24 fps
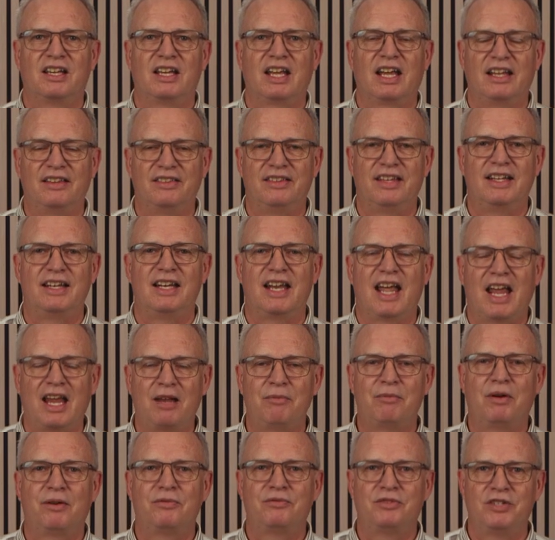In the
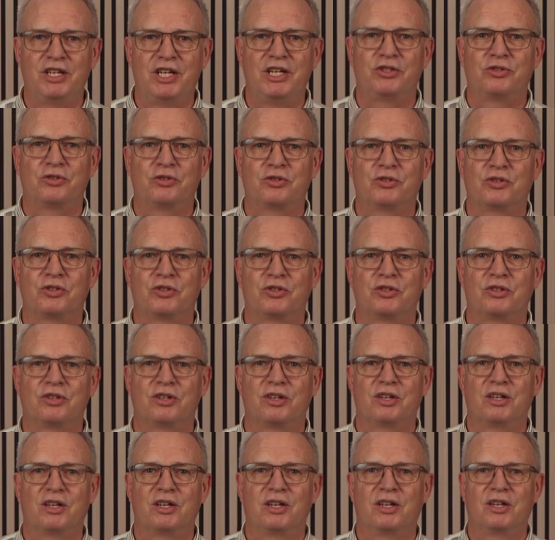name of Jesus
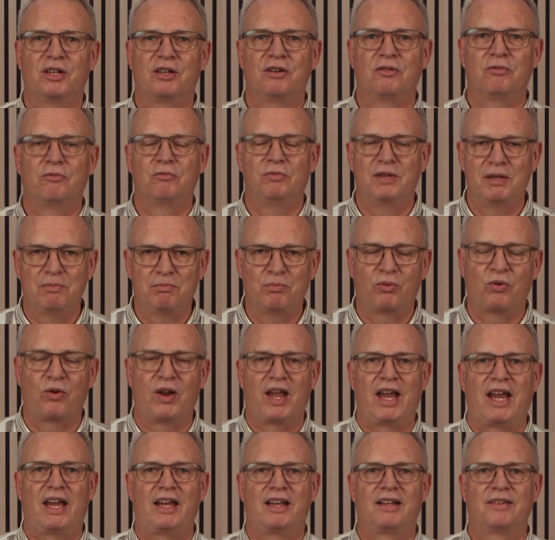we
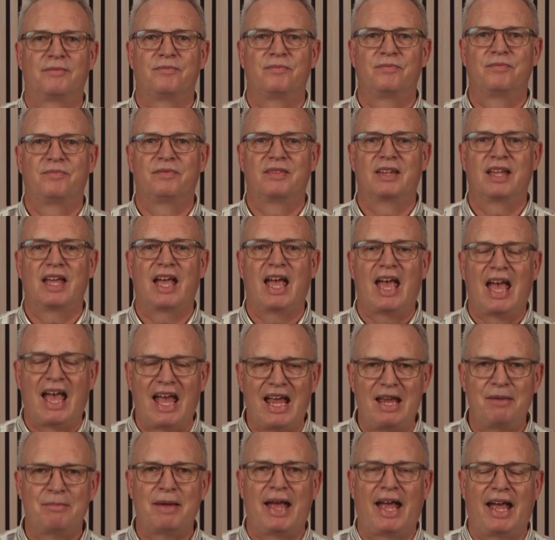pray.
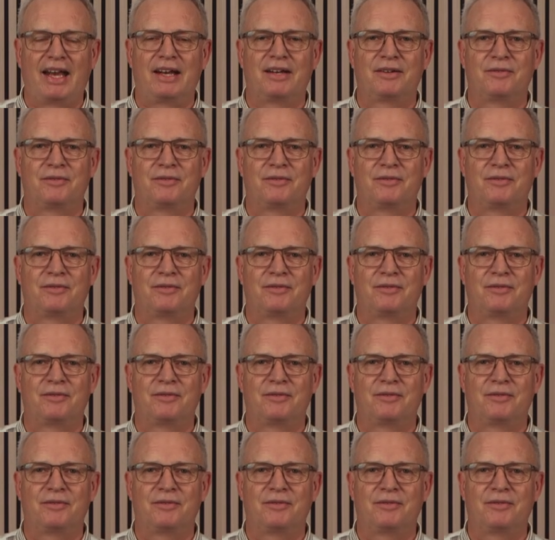Amen.